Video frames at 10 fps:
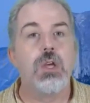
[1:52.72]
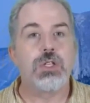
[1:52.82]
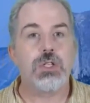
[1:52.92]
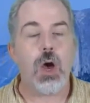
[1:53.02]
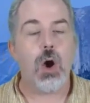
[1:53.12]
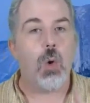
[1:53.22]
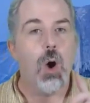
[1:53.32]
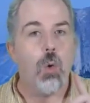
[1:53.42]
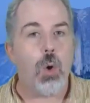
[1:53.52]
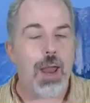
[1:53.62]
So
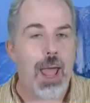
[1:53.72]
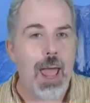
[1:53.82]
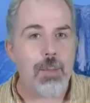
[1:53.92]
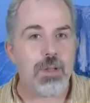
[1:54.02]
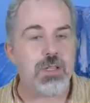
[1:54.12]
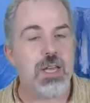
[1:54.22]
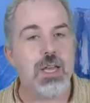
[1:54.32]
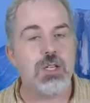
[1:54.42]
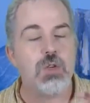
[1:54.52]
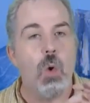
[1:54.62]
what happens
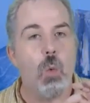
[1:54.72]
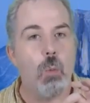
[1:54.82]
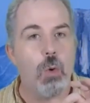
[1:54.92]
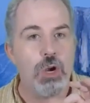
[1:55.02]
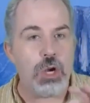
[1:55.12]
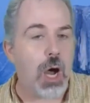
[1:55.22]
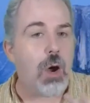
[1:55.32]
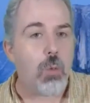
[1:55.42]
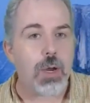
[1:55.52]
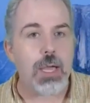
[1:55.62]
is when we're
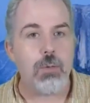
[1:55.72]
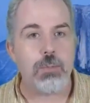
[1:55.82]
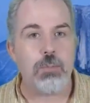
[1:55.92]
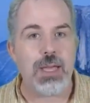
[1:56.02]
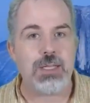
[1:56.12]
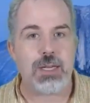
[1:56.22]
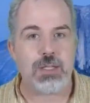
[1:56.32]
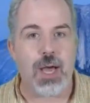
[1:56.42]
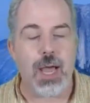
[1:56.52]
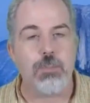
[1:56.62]
not working with basic
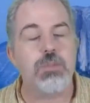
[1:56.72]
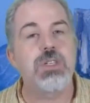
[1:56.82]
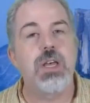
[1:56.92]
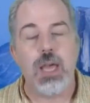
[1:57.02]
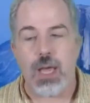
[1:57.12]
types,